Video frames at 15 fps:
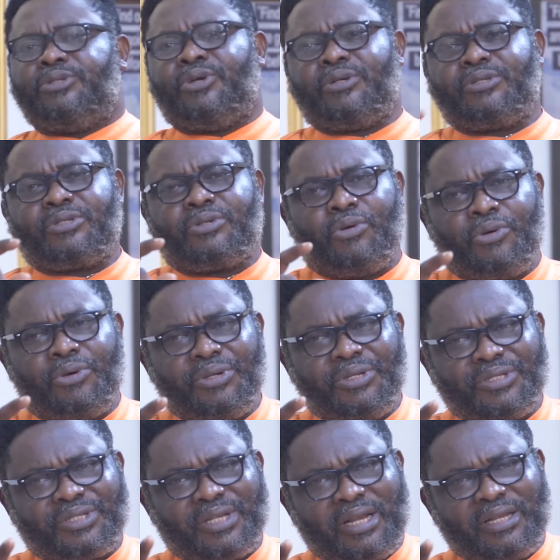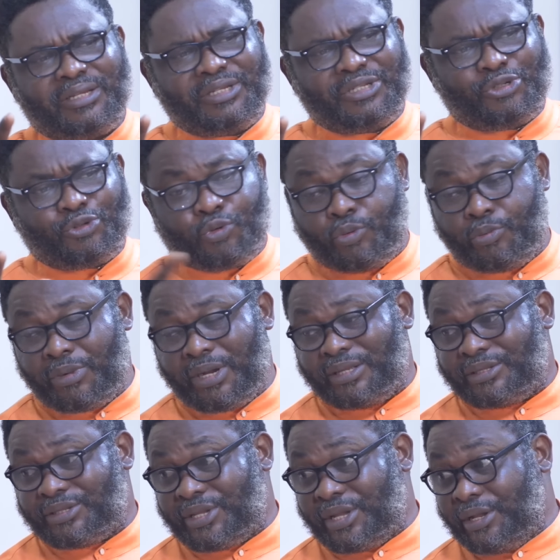Just go inside his room
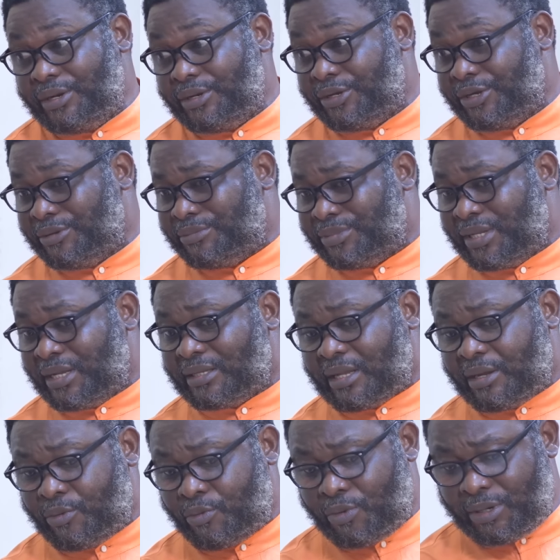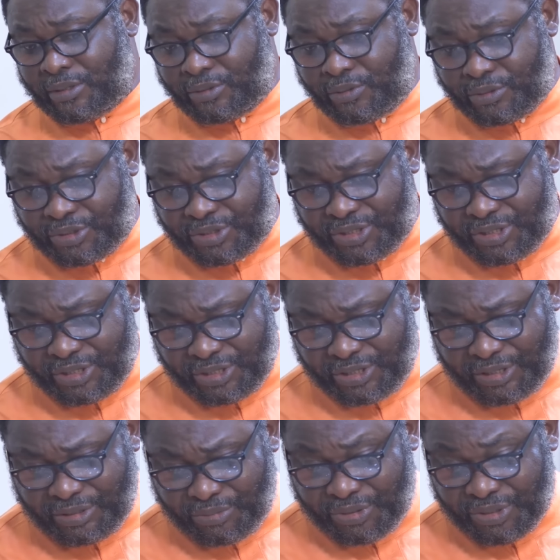and tell him that I want to see
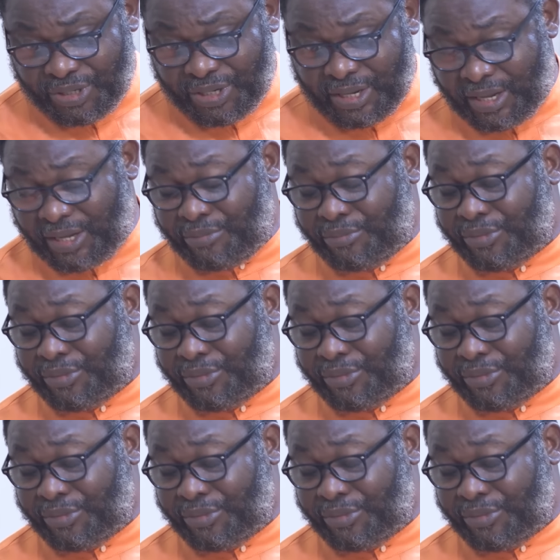him here